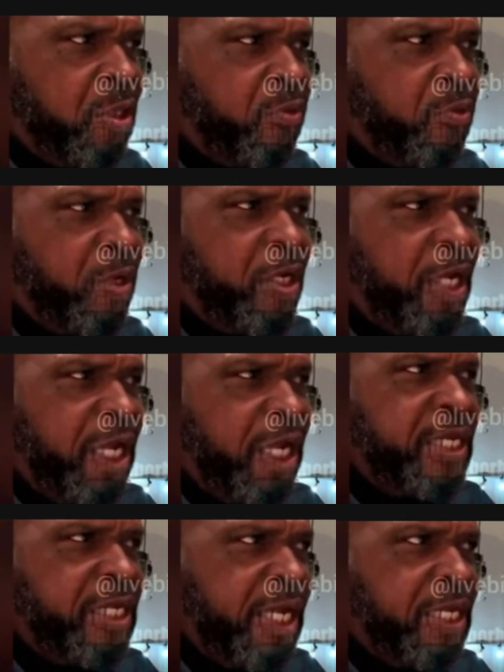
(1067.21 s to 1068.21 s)
a one
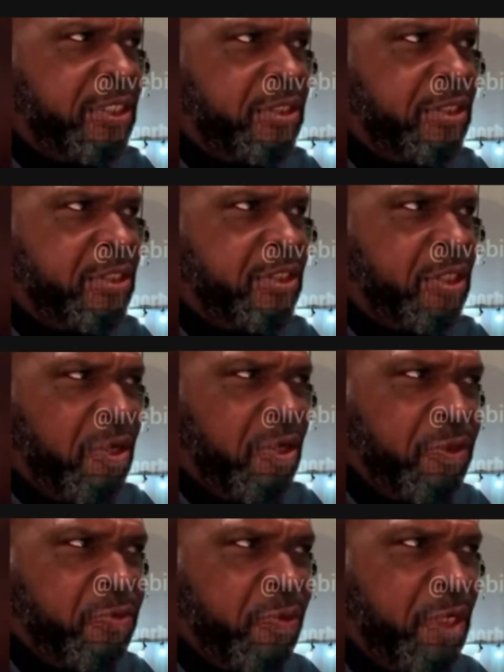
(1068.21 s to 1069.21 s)
head dancer. It's
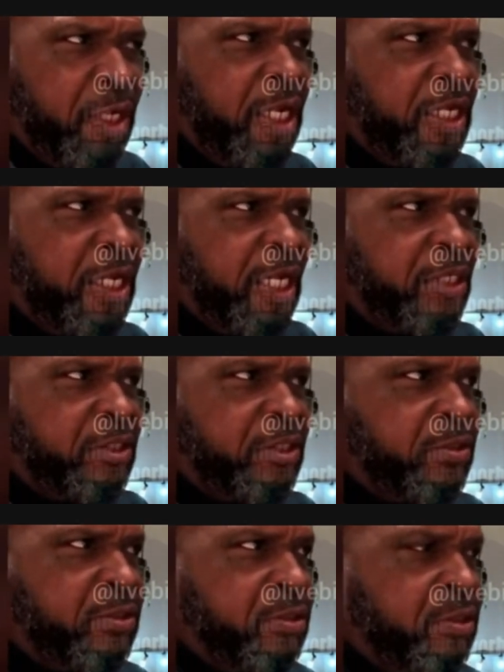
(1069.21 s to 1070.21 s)
always one head
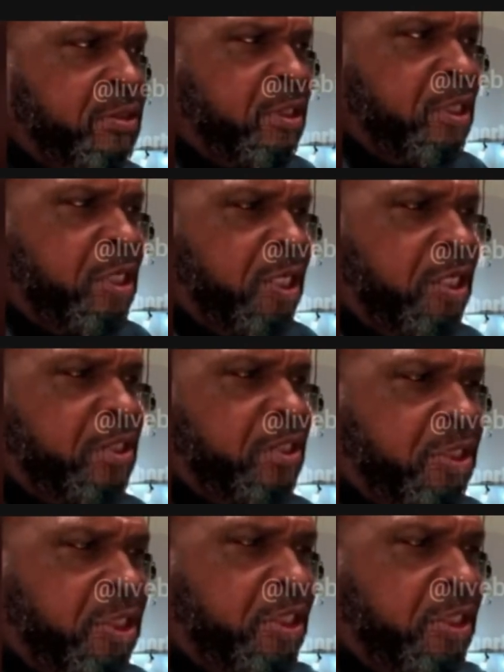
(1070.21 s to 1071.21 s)
dancer. And
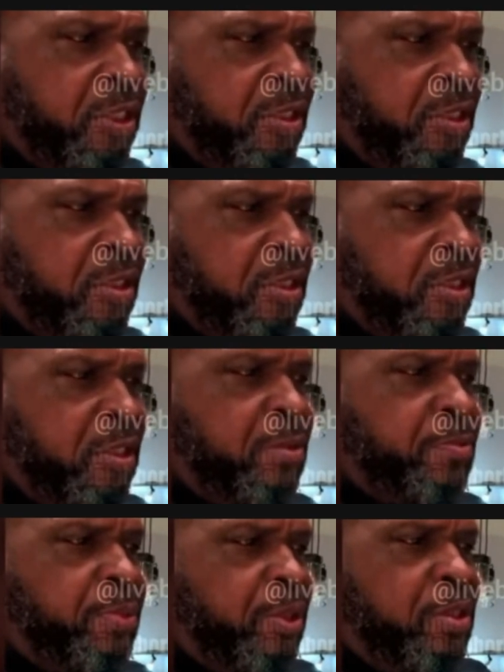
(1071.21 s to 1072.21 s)
she
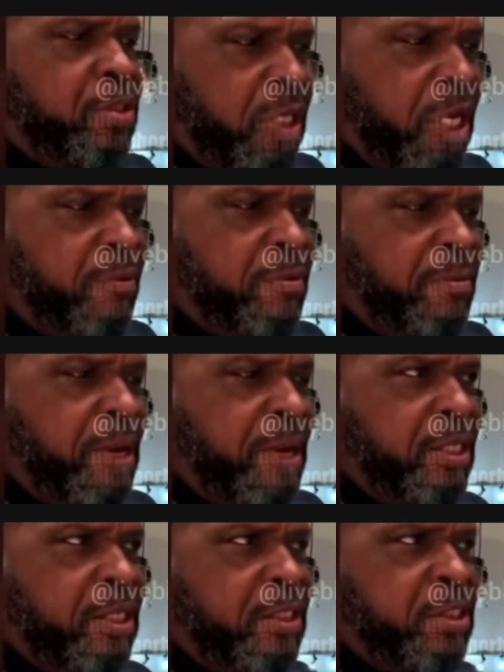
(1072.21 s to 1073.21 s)
put
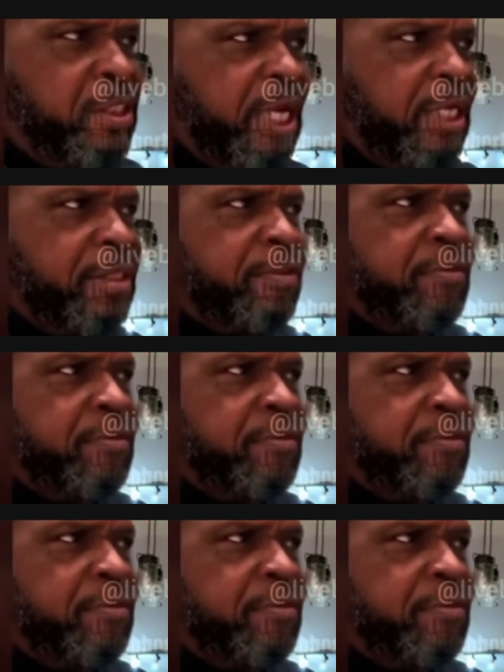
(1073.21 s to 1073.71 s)
everybody in check.